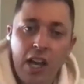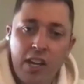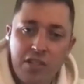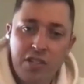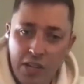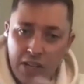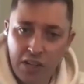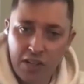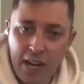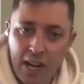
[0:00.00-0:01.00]
straight into
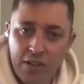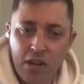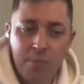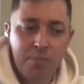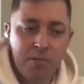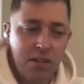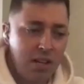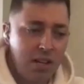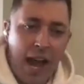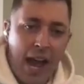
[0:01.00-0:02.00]
your dart drop.
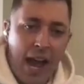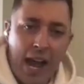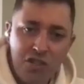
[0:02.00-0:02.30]
The hatch